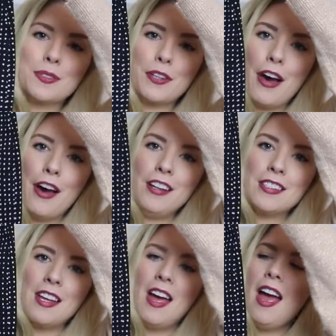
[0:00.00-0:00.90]

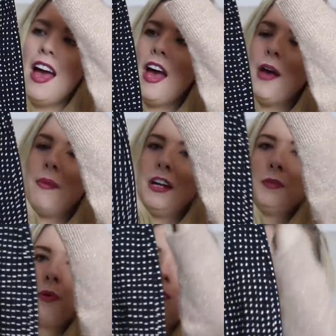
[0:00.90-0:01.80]
skirt, and
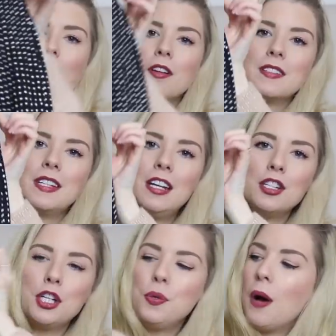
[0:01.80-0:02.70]
you probably can't see it
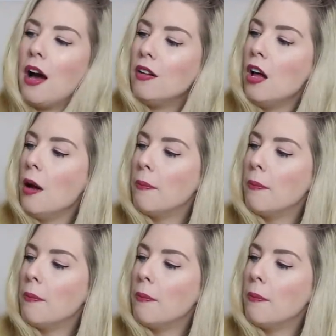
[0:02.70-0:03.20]
too well,